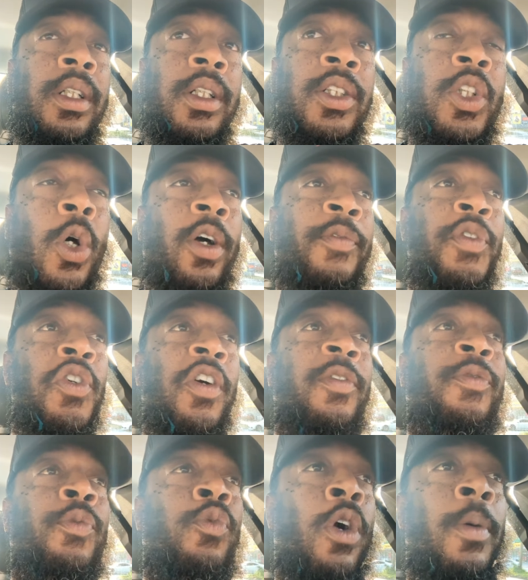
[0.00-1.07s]
So if you're
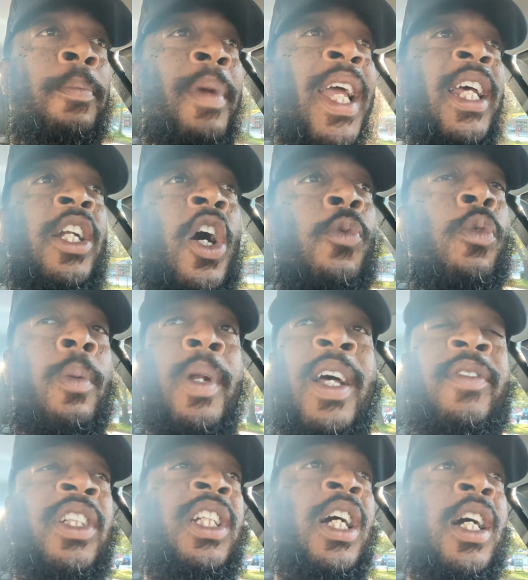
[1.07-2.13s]
one man or woman
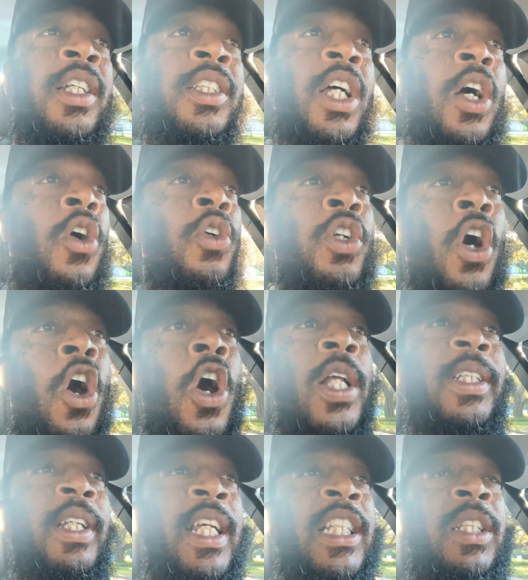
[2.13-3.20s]
after God's own
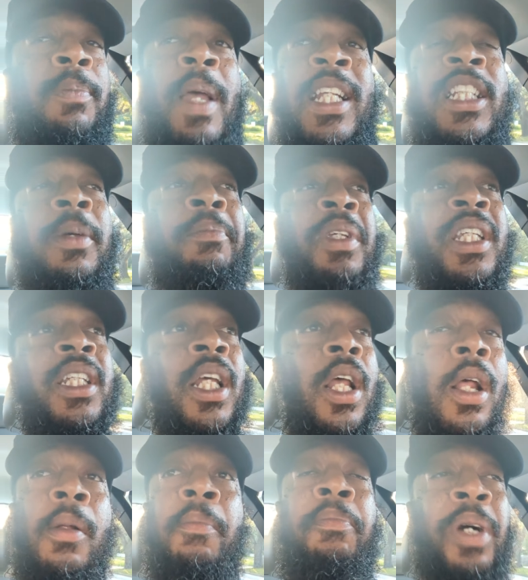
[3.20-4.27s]
heart, expect to be
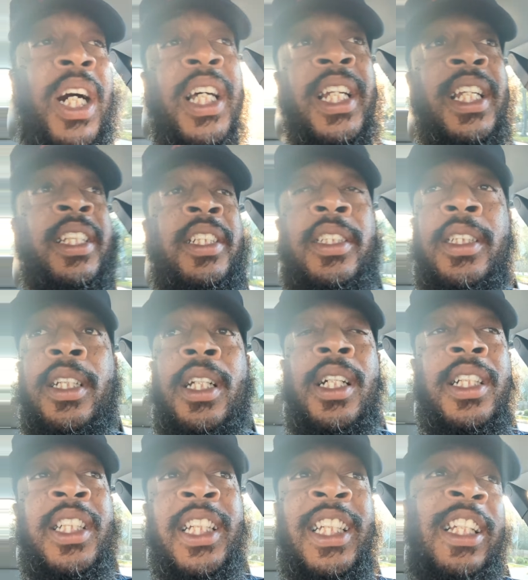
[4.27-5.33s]
punished
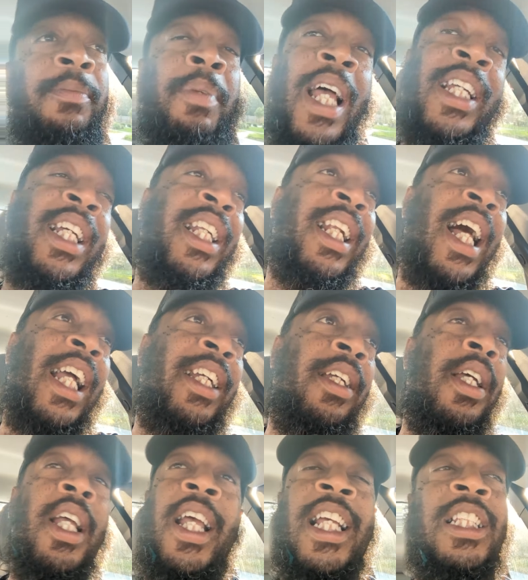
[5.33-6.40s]
to get back in line.
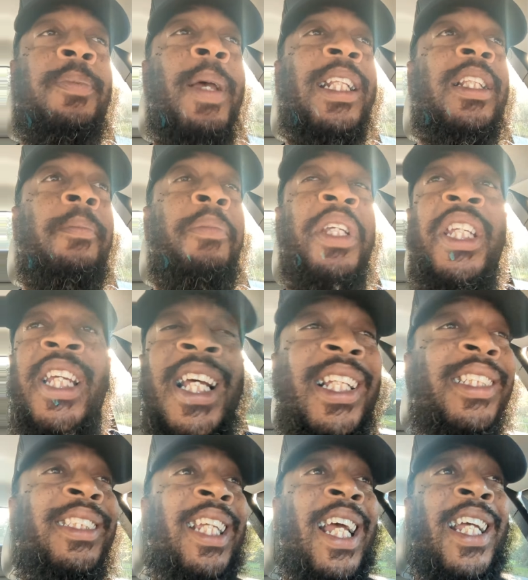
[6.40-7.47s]
Expect to be
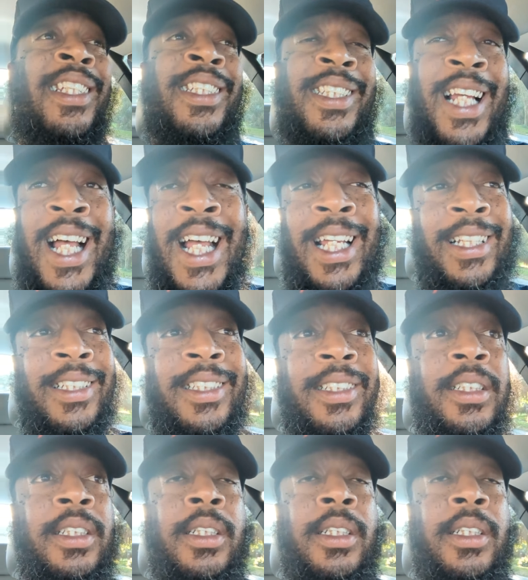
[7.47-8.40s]
chastised.